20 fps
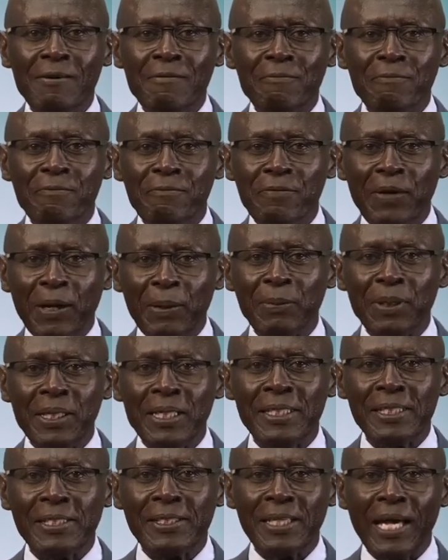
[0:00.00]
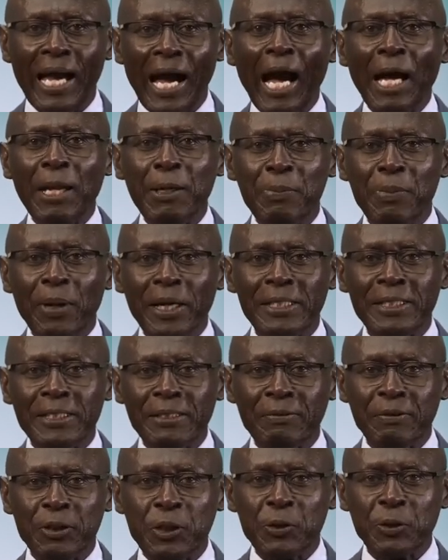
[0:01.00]
families, and by
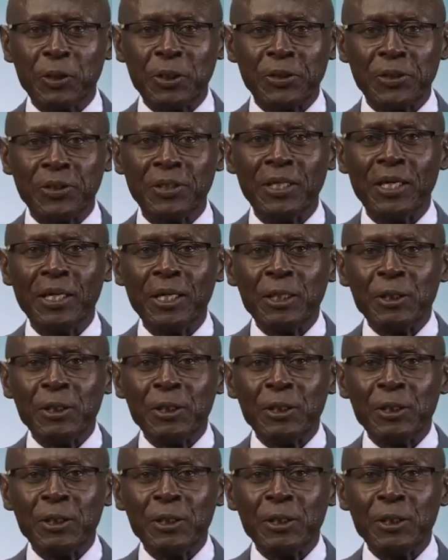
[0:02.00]
individuals